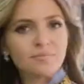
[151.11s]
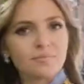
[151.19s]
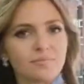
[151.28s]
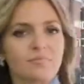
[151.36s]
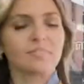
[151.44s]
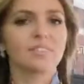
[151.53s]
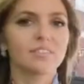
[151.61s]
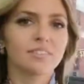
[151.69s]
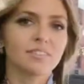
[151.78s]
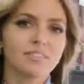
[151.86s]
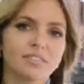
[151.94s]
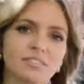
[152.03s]
What's the best
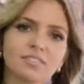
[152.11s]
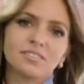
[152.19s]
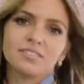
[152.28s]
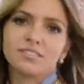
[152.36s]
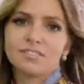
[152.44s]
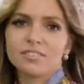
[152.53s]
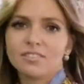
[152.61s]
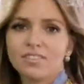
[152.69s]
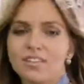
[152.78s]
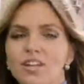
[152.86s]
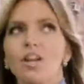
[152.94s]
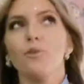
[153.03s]
invention ever?
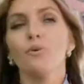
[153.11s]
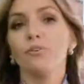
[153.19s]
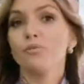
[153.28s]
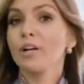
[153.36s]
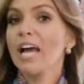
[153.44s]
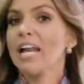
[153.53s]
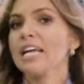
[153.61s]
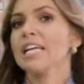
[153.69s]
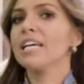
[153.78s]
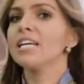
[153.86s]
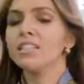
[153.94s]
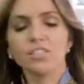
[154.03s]
Well, if we're getting
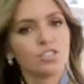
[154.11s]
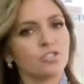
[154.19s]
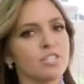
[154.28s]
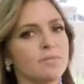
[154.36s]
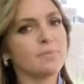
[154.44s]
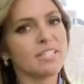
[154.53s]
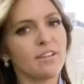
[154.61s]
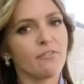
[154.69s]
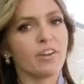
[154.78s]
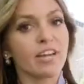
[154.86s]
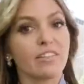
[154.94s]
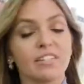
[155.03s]
industry
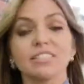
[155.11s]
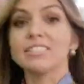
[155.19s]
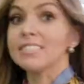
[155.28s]
specific, then